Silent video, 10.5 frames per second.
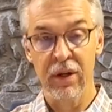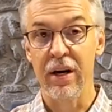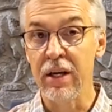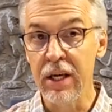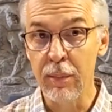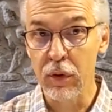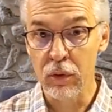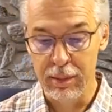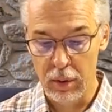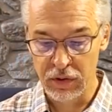And a
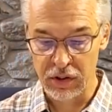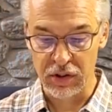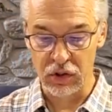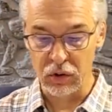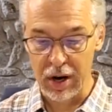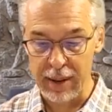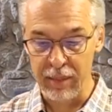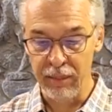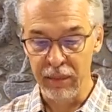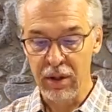Hebrew in Moses'
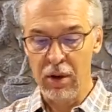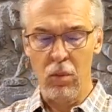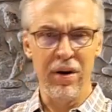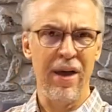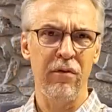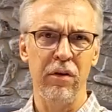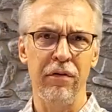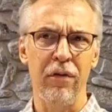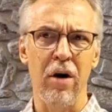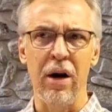tribe would never
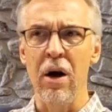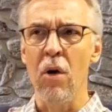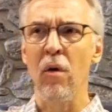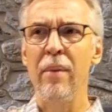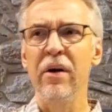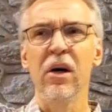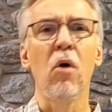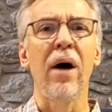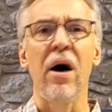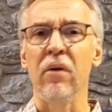have thought, well, I'm going to
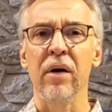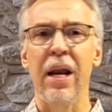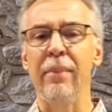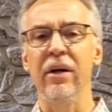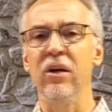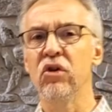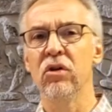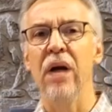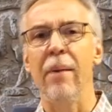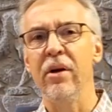go out and I'm going
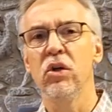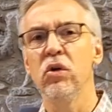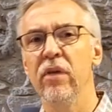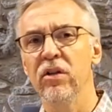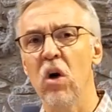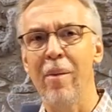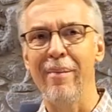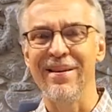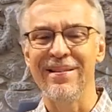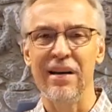to, I'm going to do this all
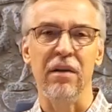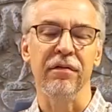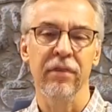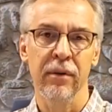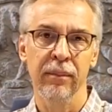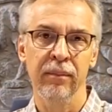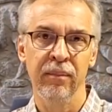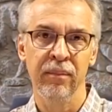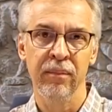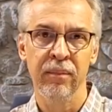by myself.
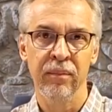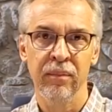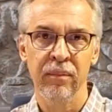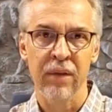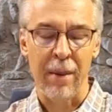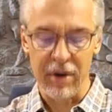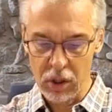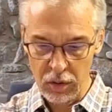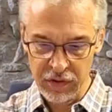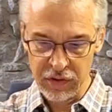I'm going to
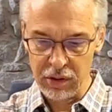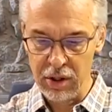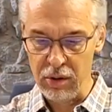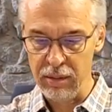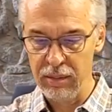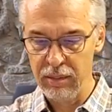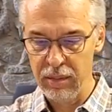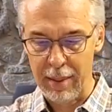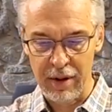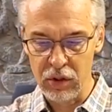go this alone.
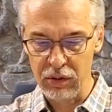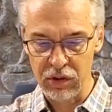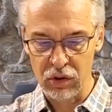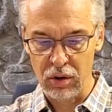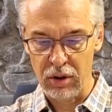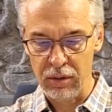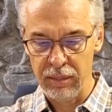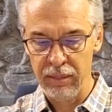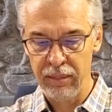I'm going to do it solo.